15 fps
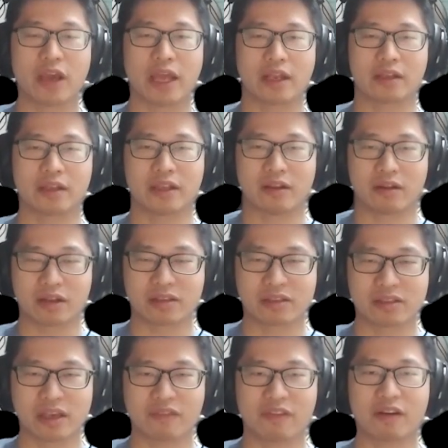and you know, this
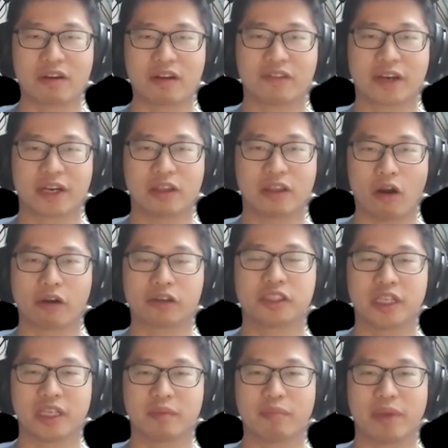is a very, very large
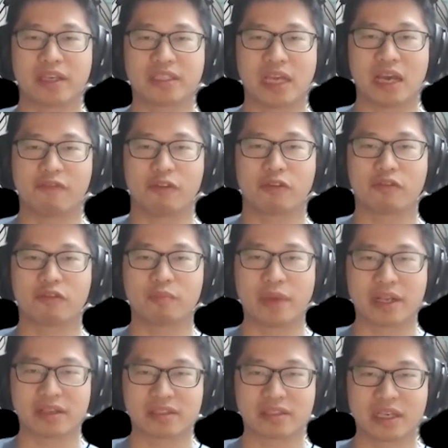team-based effort with
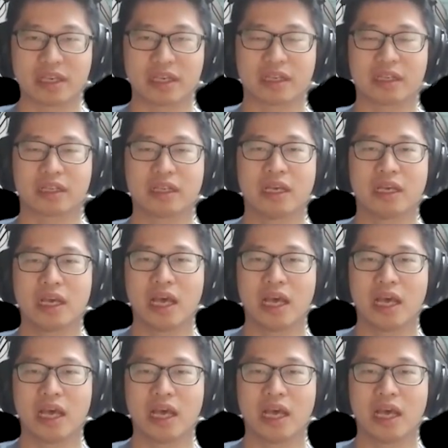medicine,